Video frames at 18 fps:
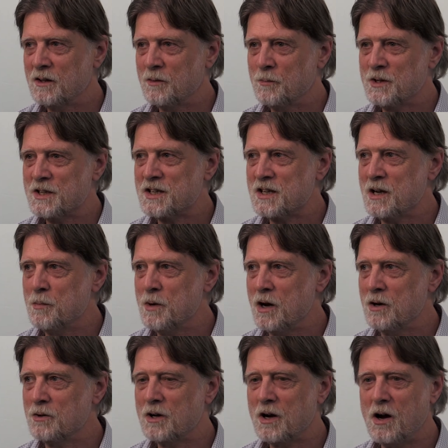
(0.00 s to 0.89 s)
But
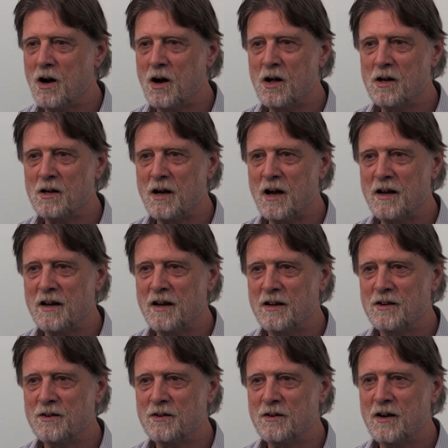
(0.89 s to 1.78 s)
somehow Carl, I
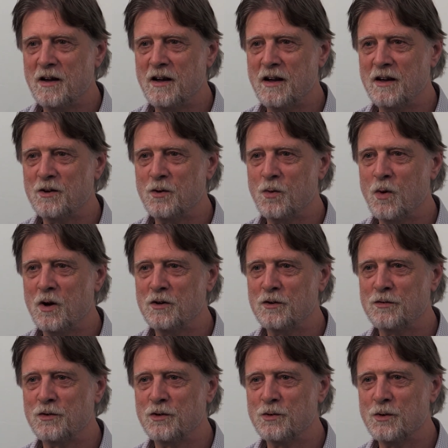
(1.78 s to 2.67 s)
had a
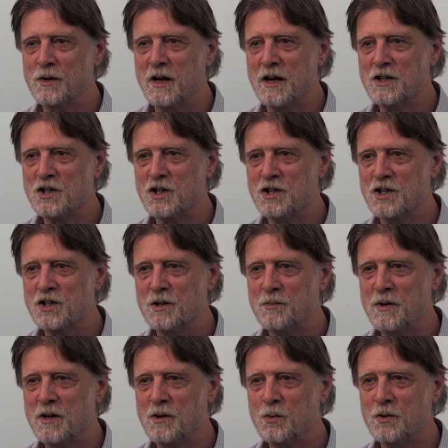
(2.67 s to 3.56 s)
wonderful
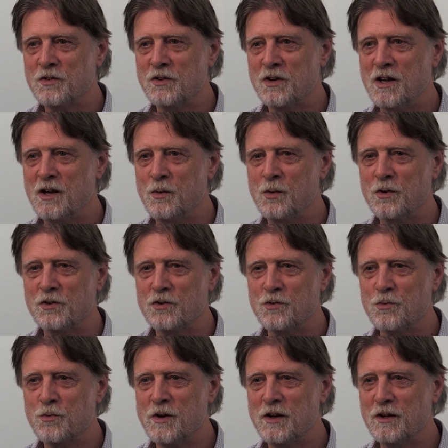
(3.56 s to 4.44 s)
relationship. He was a
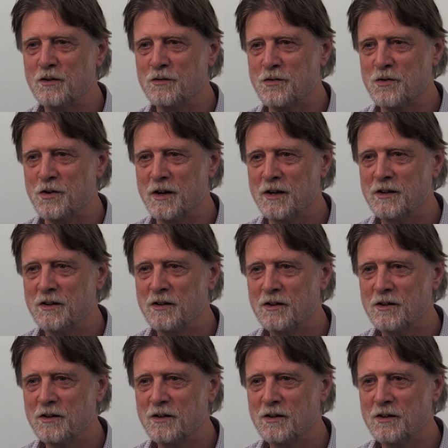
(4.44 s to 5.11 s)
real friend.